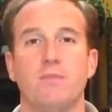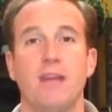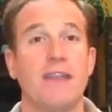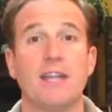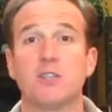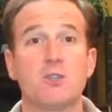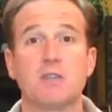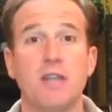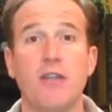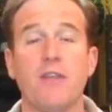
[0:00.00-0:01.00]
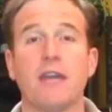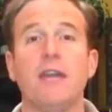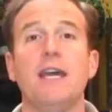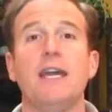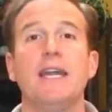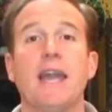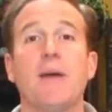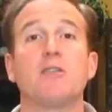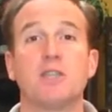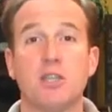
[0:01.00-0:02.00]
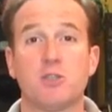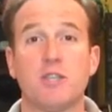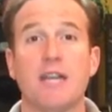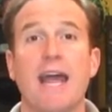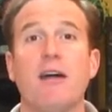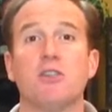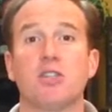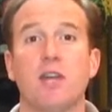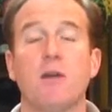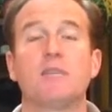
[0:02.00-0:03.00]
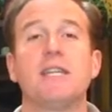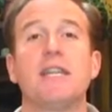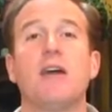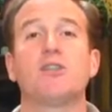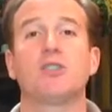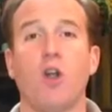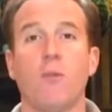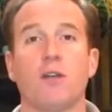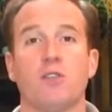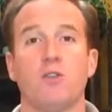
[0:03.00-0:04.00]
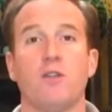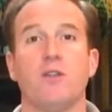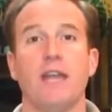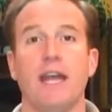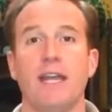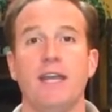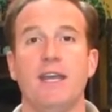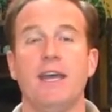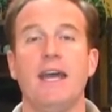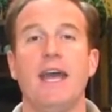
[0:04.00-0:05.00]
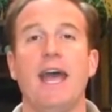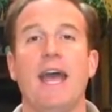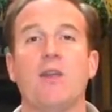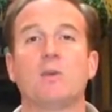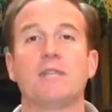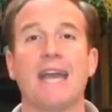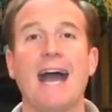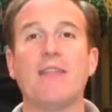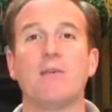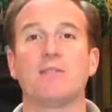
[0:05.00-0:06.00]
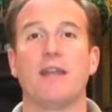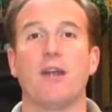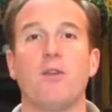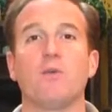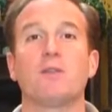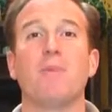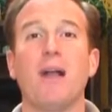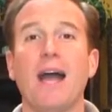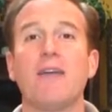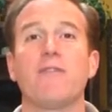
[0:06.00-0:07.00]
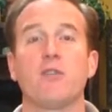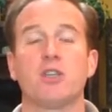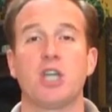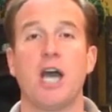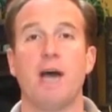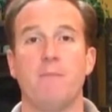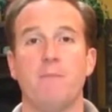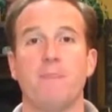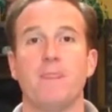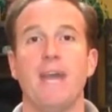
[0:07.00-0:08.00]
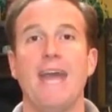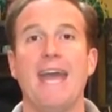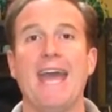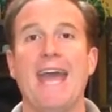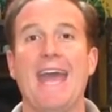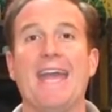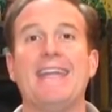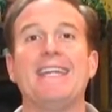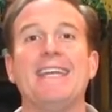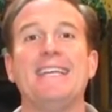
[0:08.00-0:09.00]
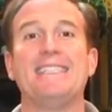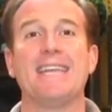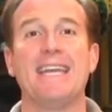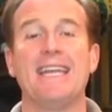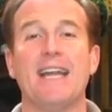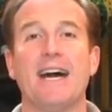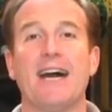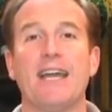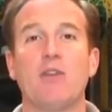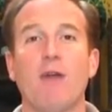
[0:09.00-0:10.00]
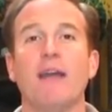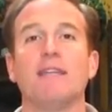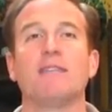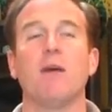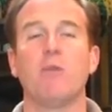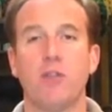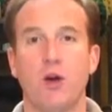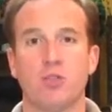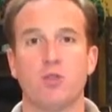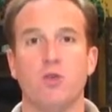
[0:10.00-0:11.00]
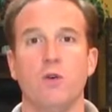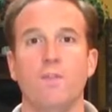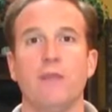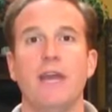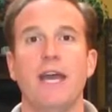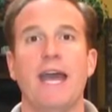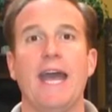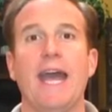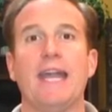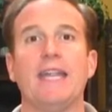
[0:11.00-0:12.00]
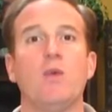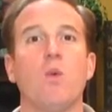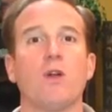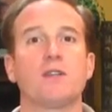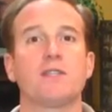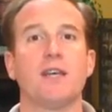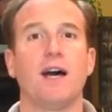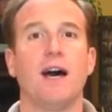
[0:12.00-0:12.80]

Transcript: And the answer is nothing. Now here's an interesting analogy. I was sitting down at Starbucks earlier today, and there was a guy that was there that was applying for a job. And he's done with law school, and he works